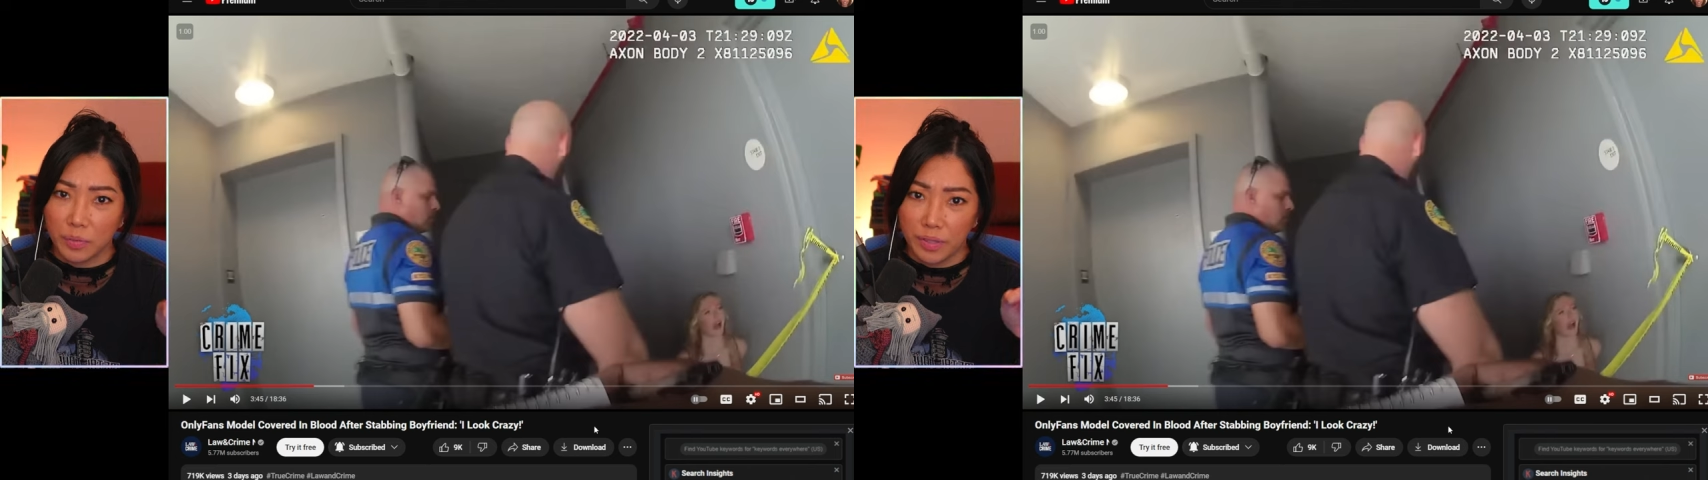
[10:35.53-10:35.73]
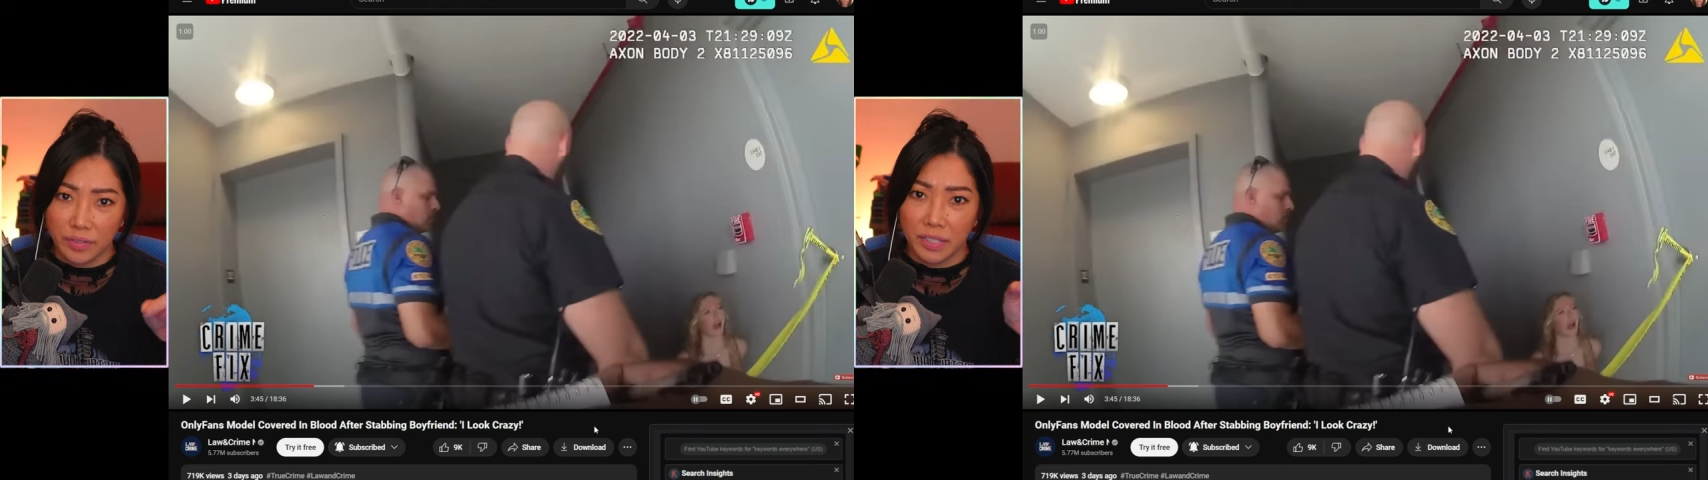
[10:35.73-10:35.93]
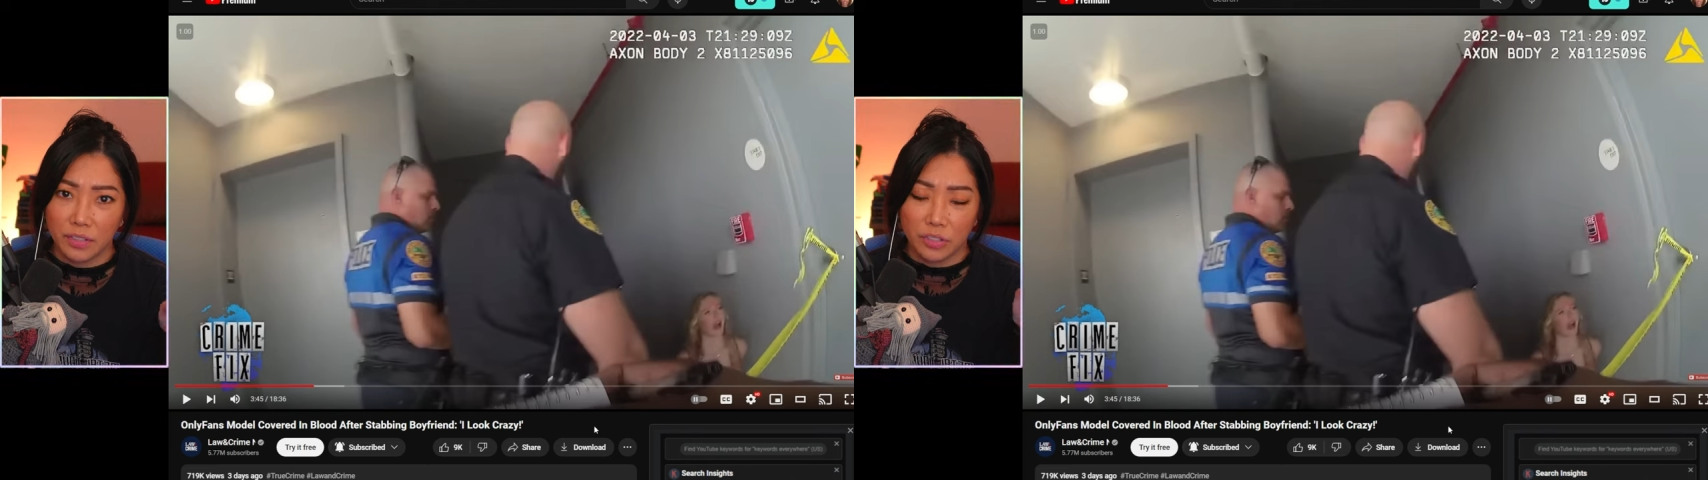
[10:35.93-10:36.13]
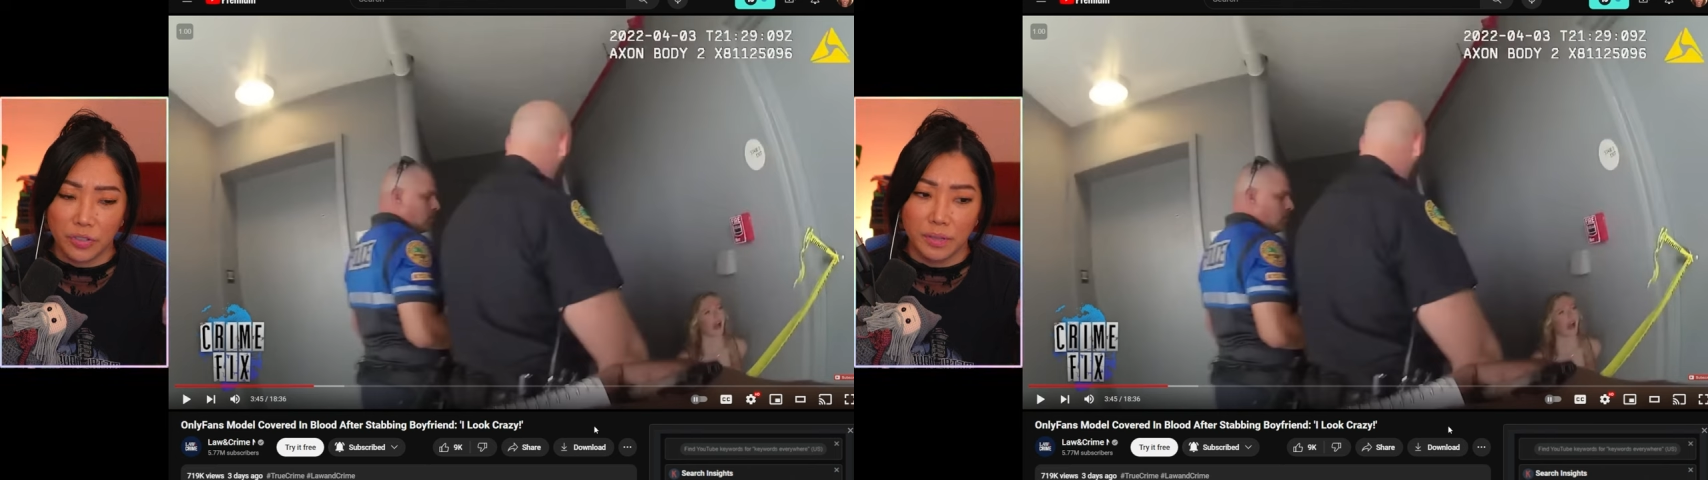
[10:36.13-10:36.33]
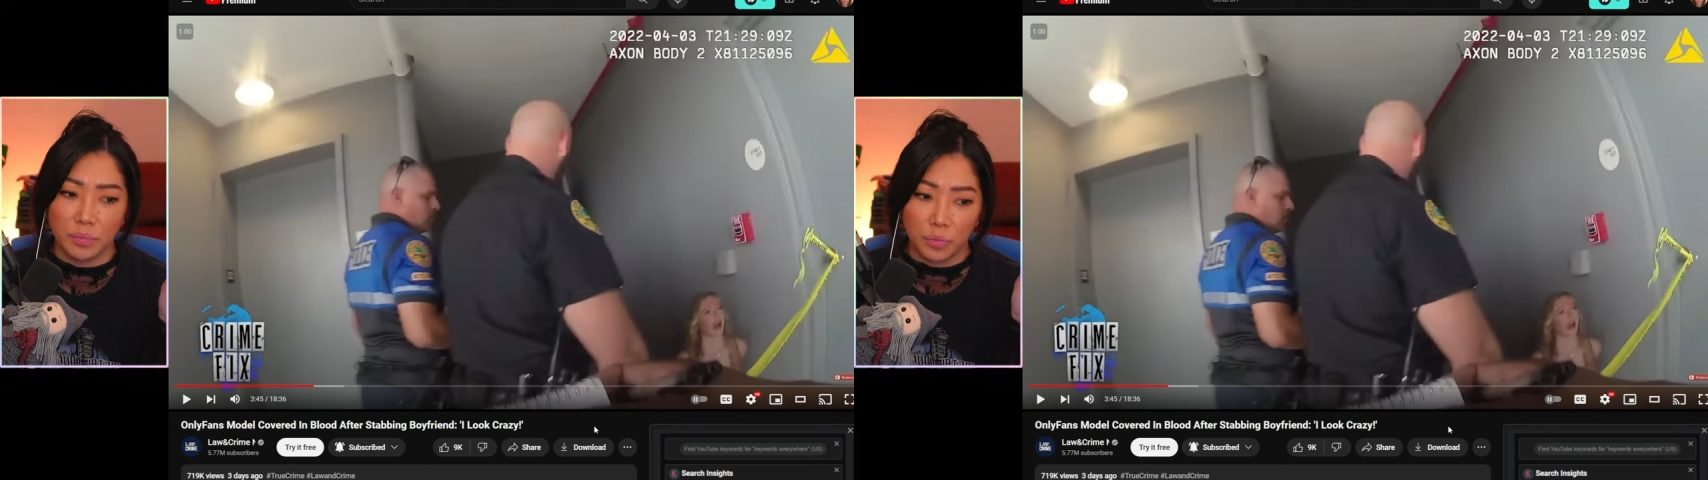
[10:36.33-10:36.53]
and we've seen her
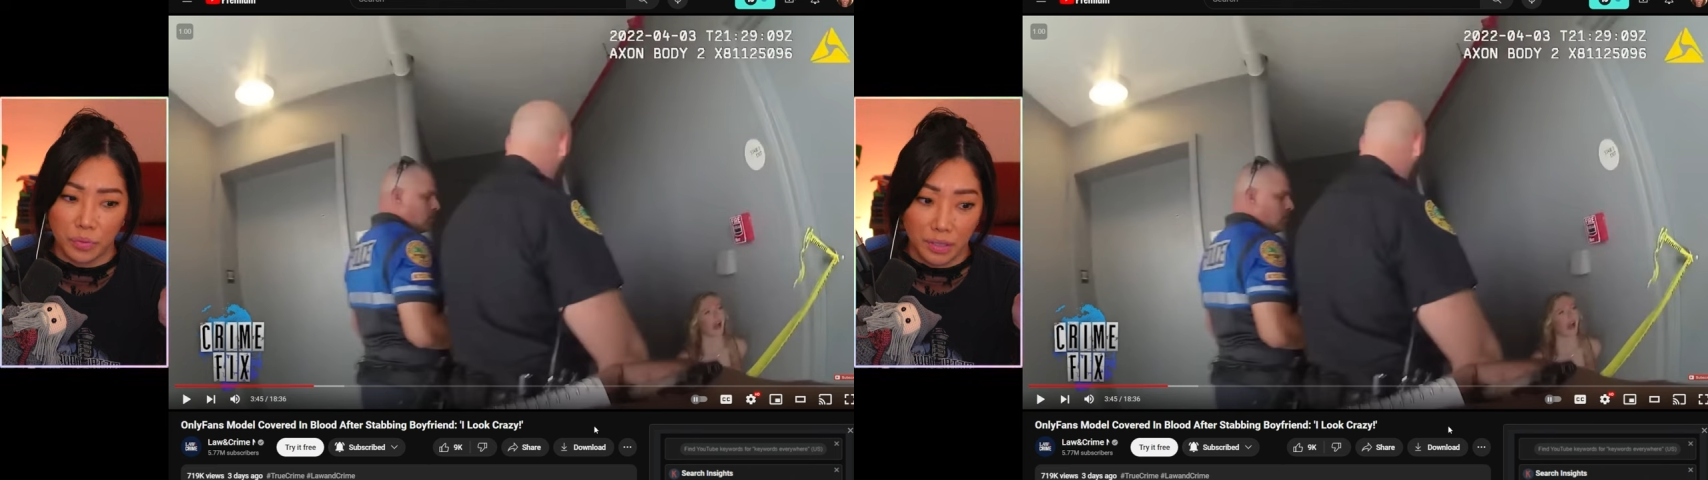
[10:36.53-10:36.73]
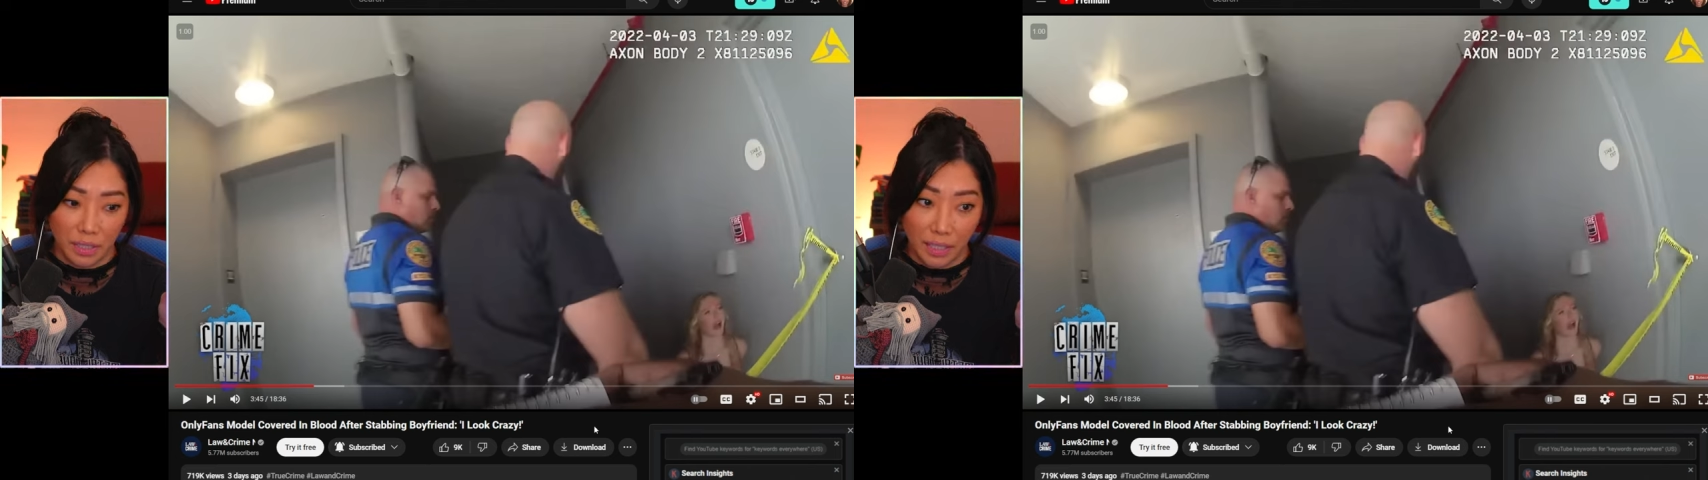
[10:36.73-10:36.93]
scream really